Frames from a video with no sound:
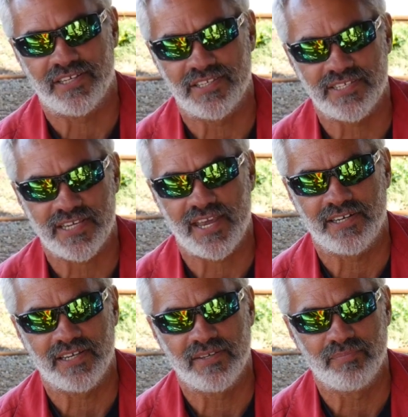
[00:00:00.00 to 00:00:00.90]
and
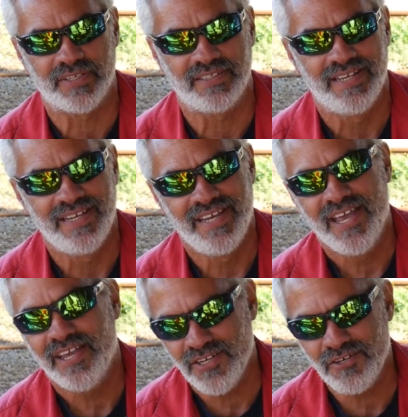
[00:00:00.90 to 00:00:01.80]
sanding, but
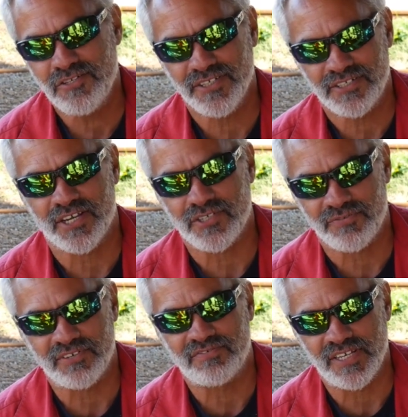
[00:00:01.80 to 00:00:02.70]
usually takes
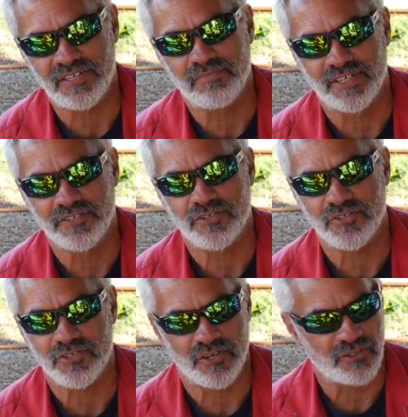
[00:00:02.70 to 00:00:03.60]
15 minutes or
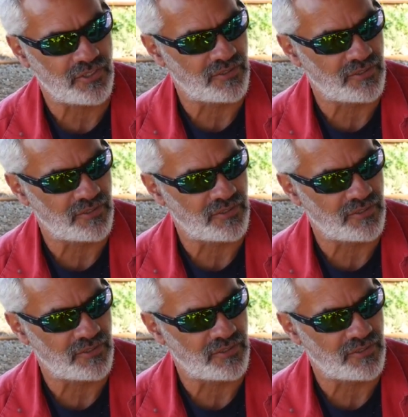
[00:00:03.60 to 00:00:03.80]
so